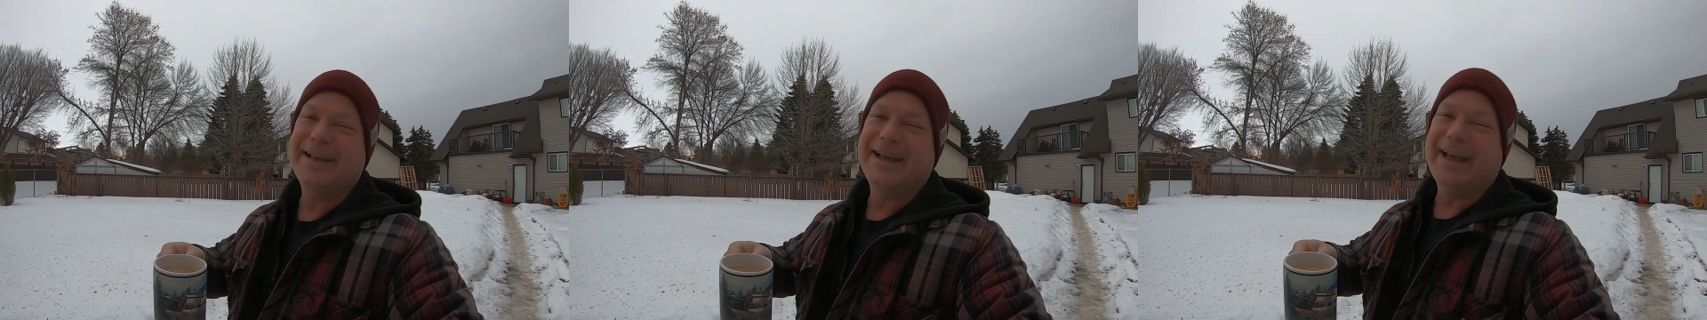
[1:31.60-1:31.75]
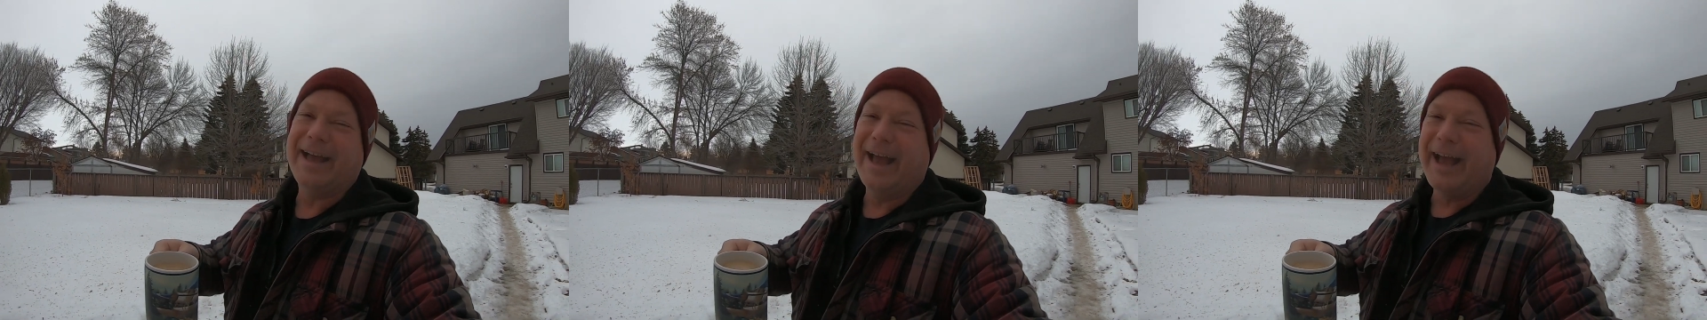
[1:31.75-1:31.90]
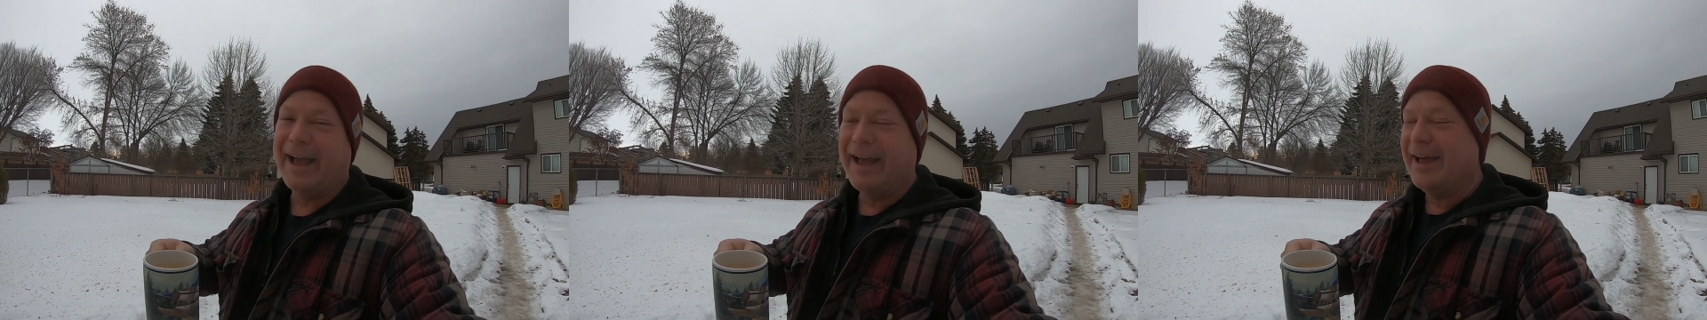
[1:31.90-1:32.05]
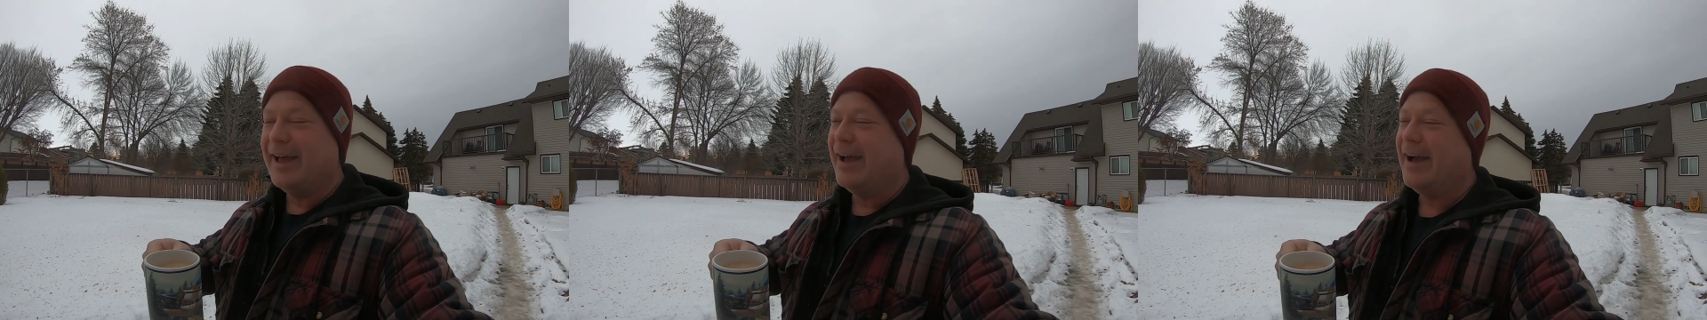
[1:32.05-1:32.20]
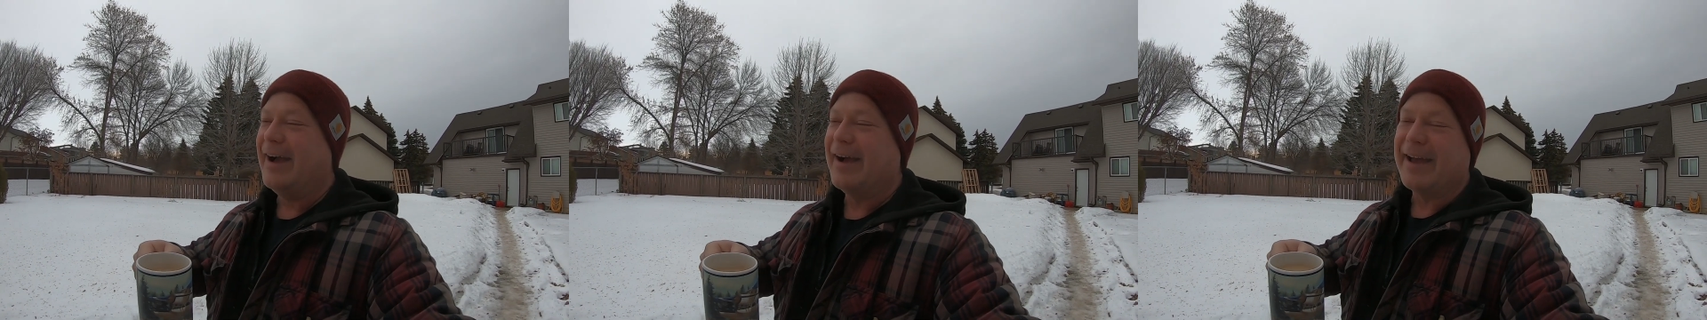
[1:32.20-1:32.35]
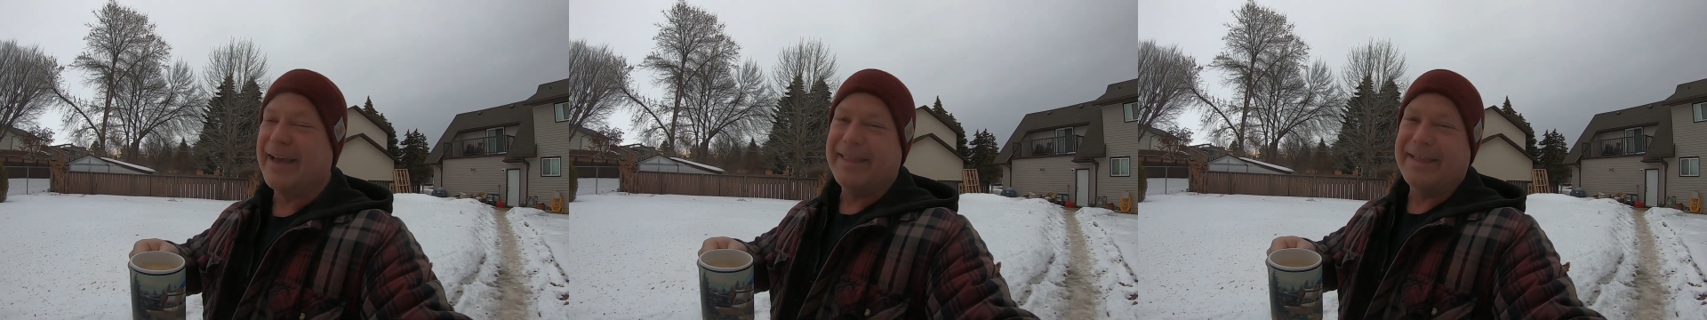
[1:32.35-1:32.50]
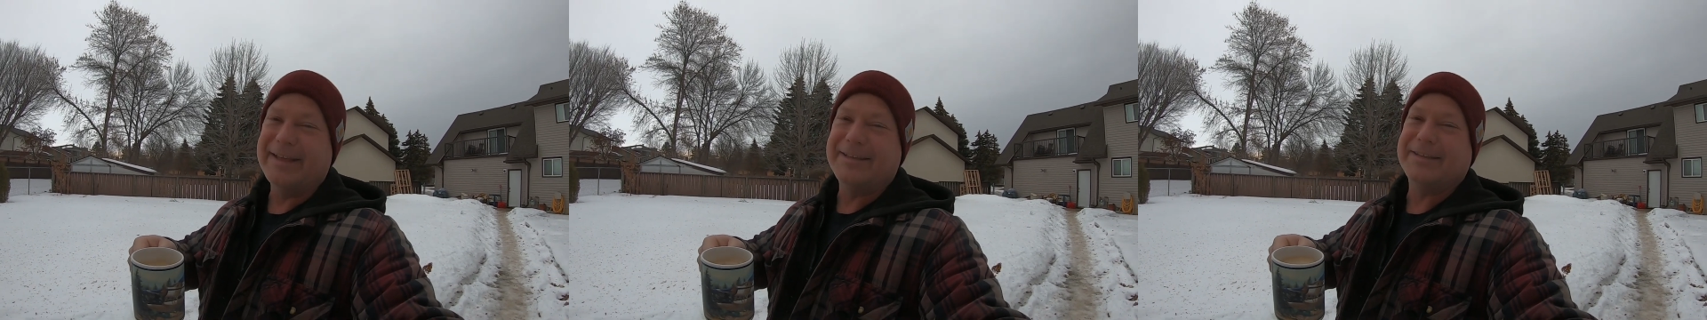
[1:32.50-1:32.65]

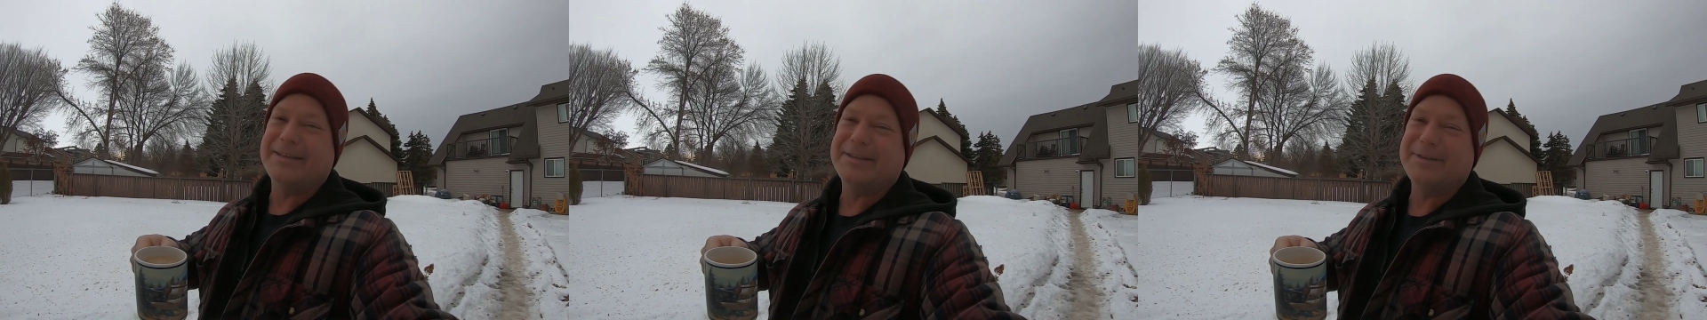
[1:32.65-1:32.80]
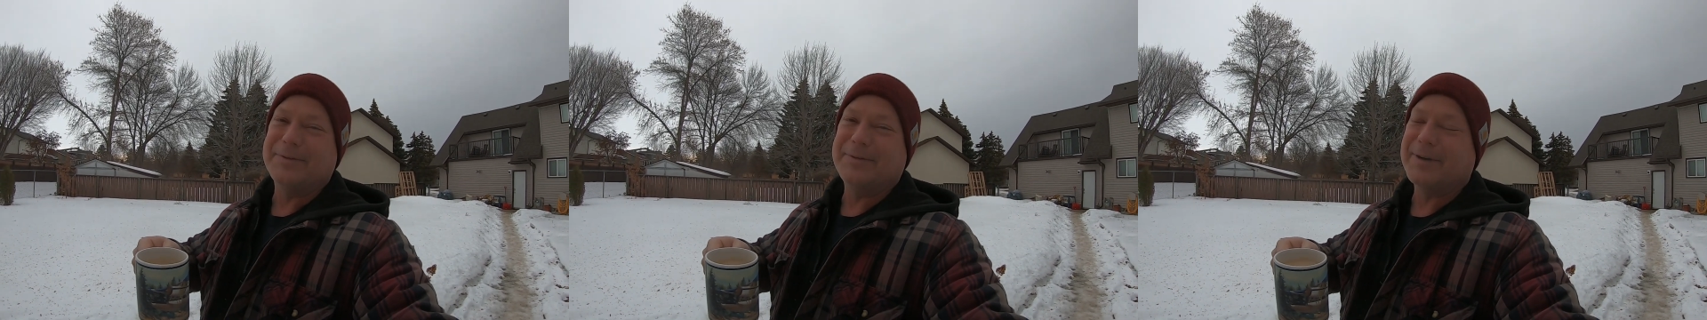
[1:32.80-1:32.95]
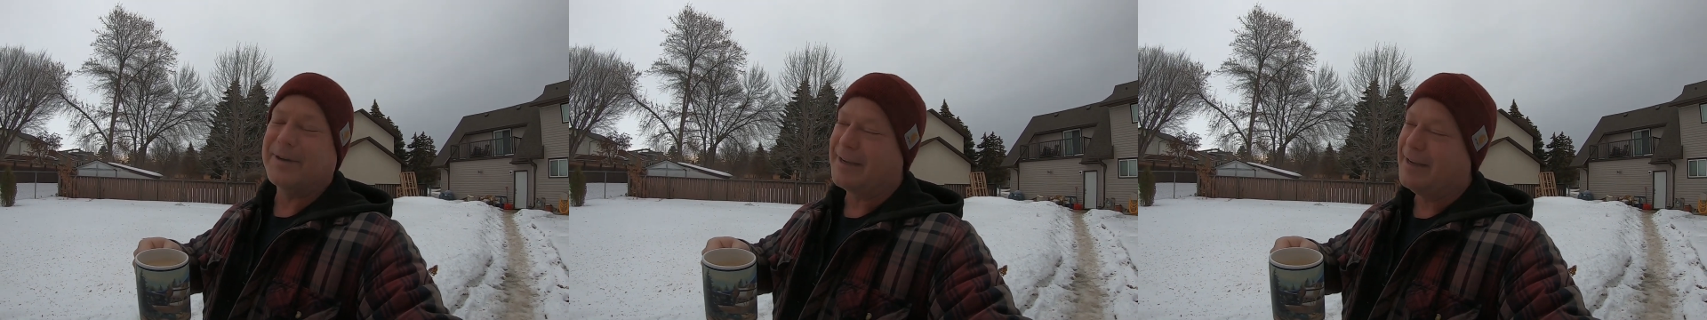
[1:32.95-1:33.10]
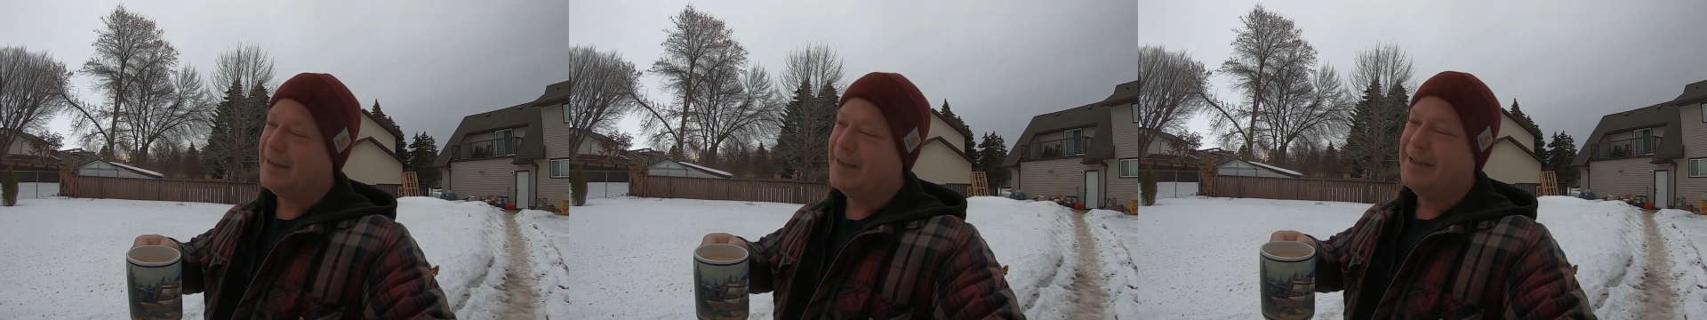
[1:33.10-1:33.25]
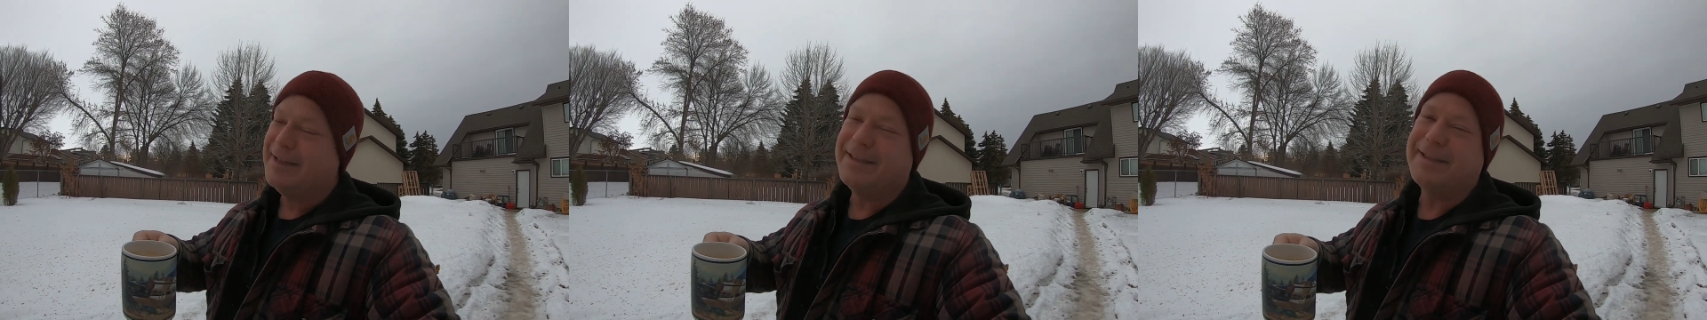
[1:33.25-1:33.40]
Okay, this isn't working.